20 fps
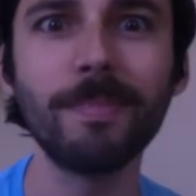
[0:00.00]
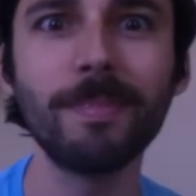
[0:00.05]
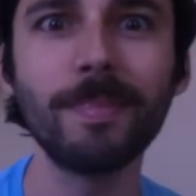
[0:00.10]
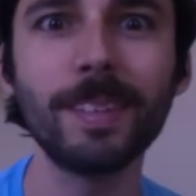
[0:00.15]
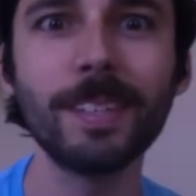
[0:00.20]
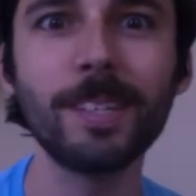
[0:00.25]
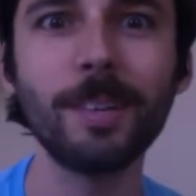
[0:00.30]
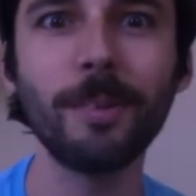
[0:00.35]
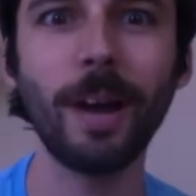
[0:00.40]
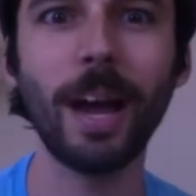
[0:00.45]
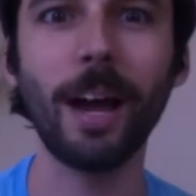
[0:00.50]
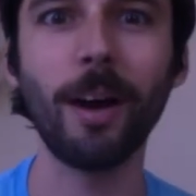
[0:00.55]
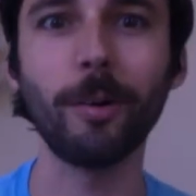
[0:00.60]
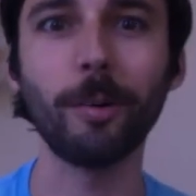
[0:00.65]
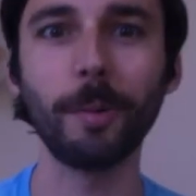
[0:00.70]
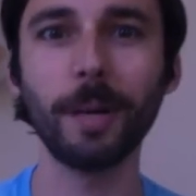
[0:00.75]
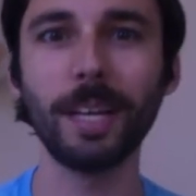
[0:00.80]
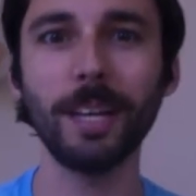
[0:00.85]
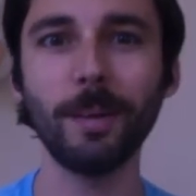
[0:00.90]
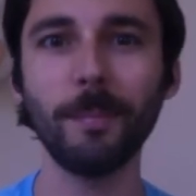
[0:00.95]
So how are
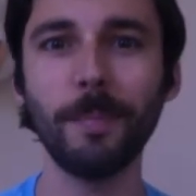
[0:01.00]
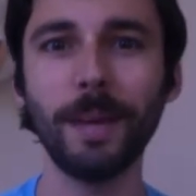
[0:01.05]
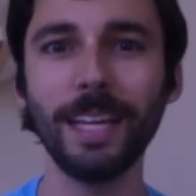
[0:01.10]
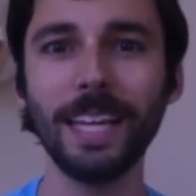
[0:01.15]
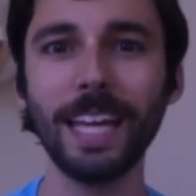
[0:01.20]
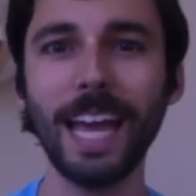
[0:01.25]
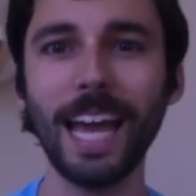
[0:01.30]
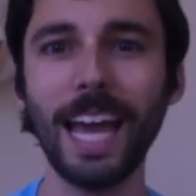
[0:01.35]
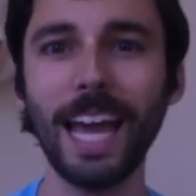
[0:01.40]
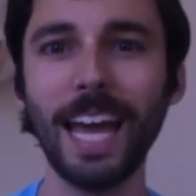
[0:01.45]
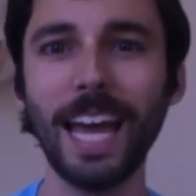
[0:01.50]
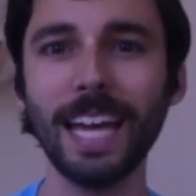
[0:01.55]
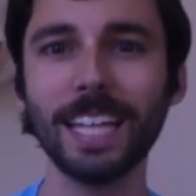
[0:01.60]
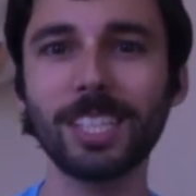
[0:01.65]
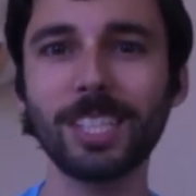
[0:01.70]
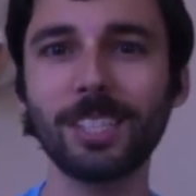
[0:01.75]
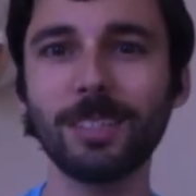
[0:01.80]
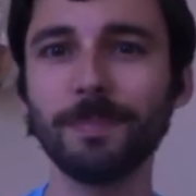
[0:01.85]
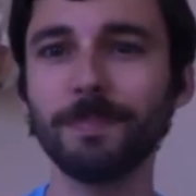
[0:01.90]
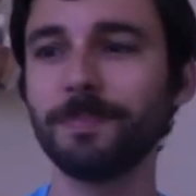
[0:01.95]
we going to make it
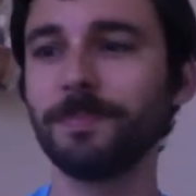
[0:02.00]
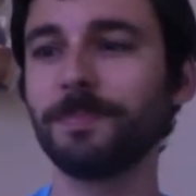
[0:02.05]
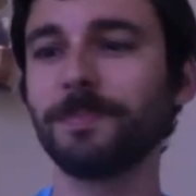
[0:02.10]
hatch?